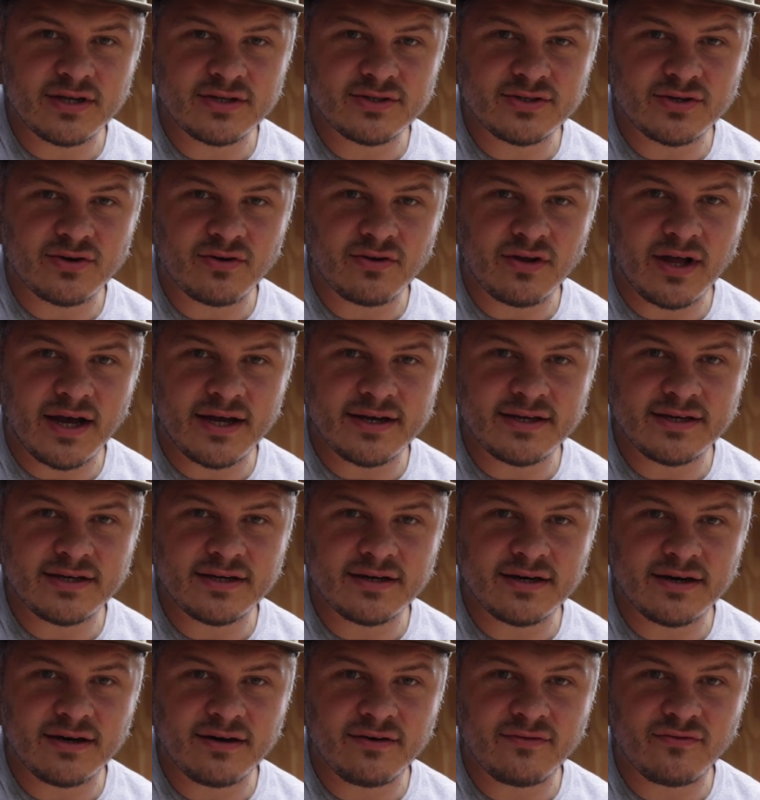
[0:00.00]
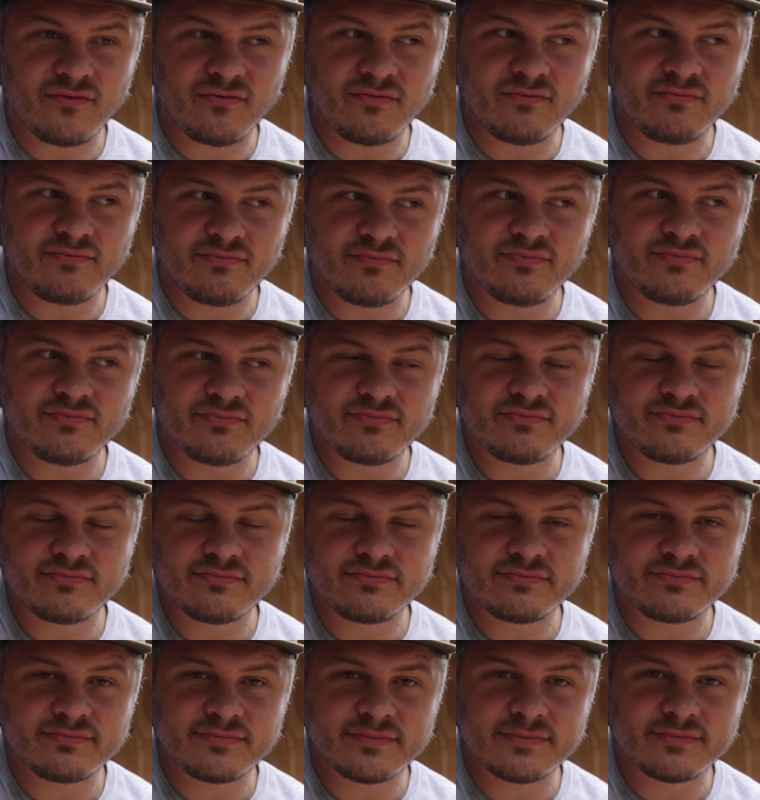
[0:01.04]
a general idea of
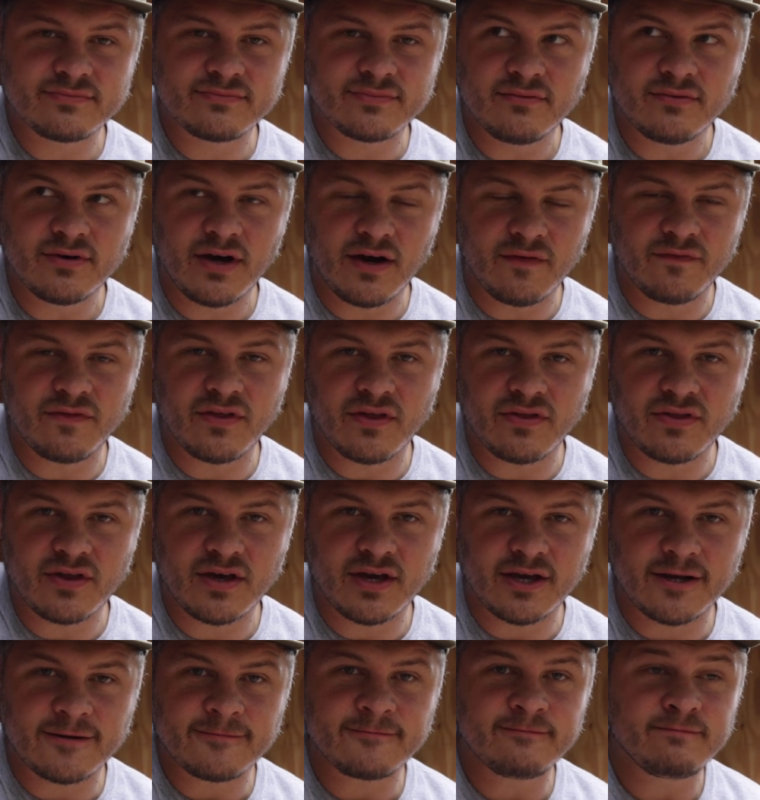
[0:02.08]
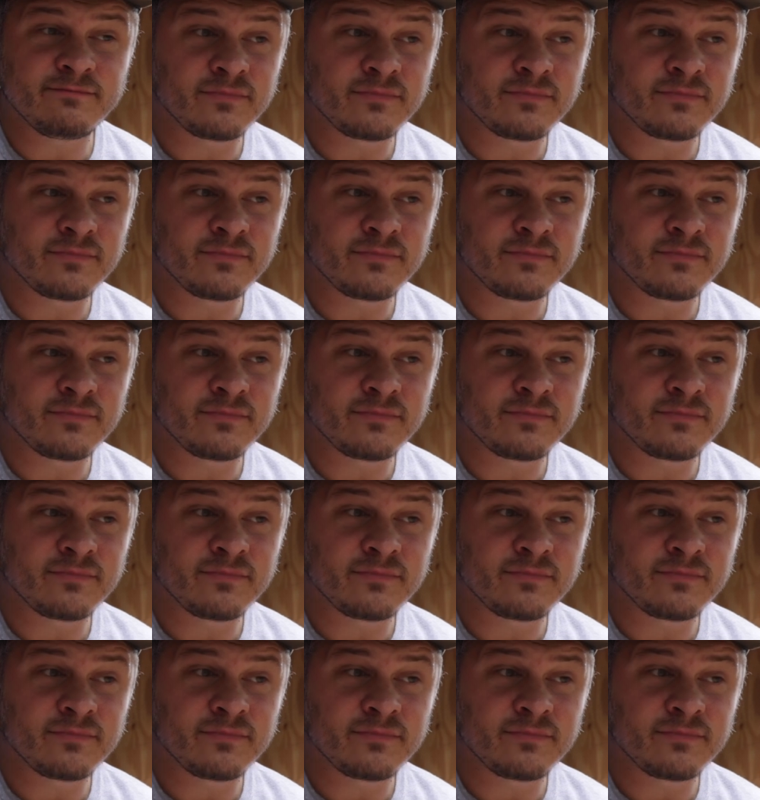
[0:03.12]
the thing.